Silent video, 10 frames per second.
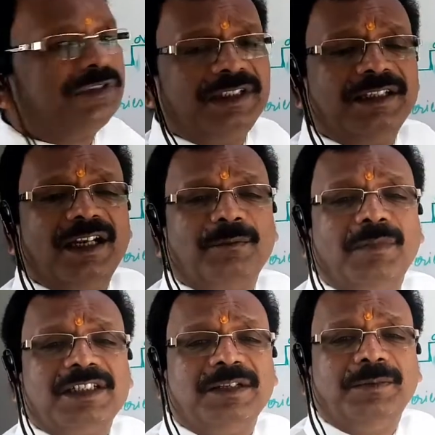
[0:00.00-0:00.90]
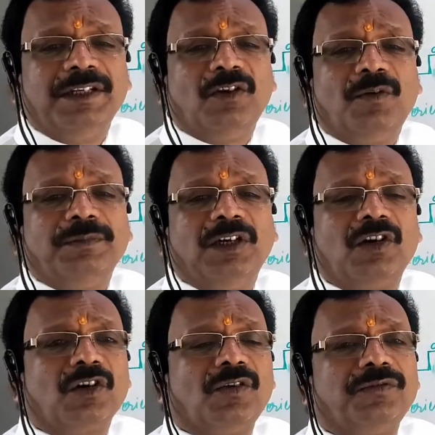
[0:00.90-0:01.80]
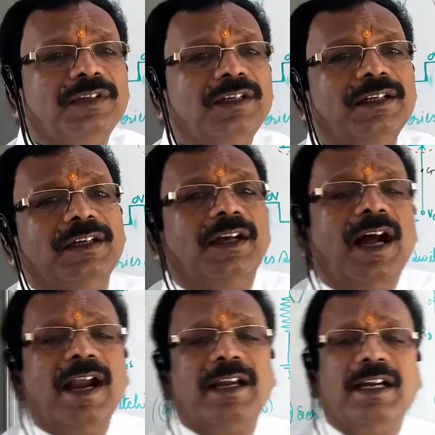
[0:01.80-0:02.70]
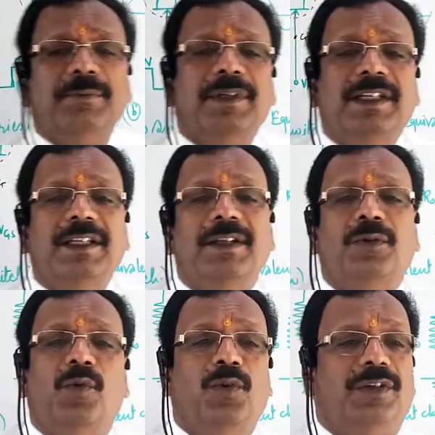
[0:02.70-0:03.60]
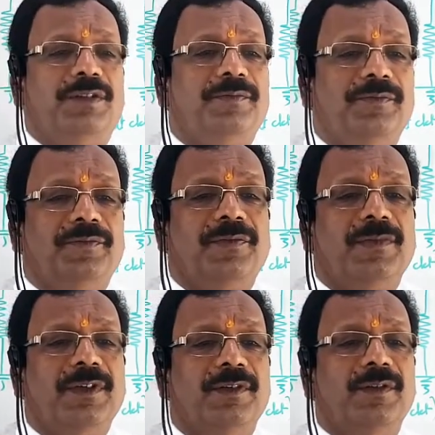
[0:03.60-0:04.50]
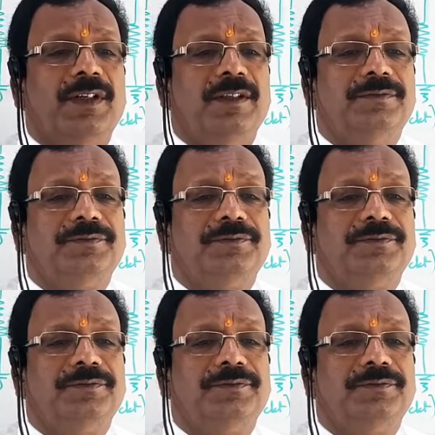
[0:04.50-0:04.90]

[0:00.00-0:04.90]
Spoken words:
signal must be of the order of 100 millivolt. Okay.